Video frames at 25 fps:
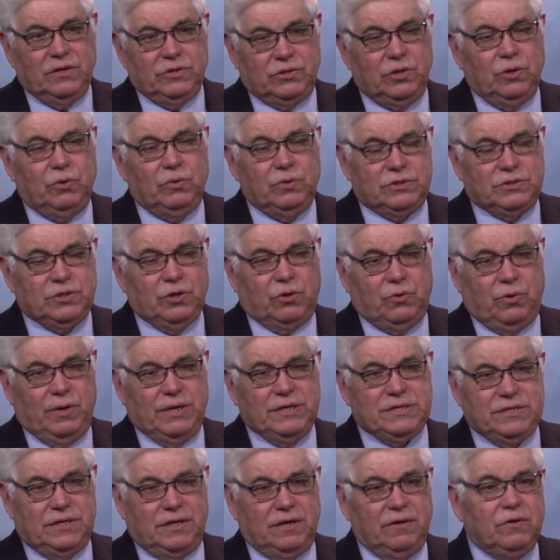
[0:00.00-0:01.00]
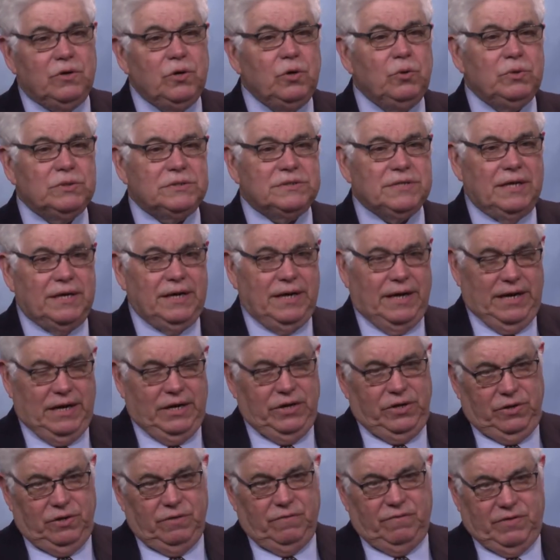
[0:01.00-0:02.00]
So it was a question of who was going to
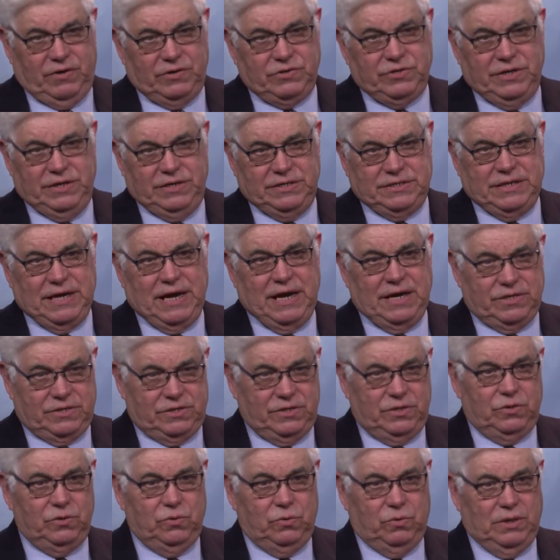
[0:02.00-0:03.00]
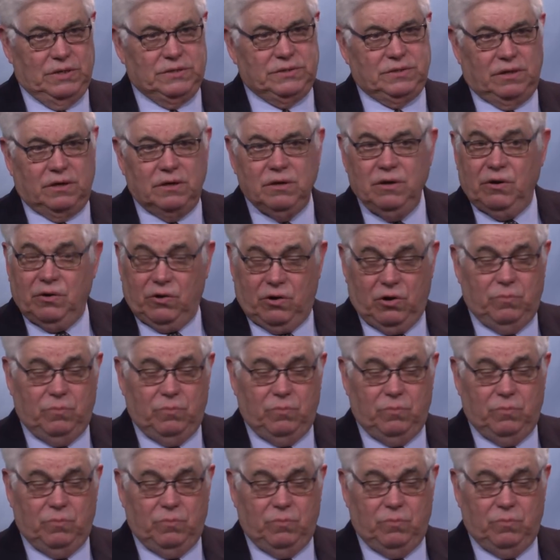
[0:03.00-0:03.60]
get university status and who wasn't.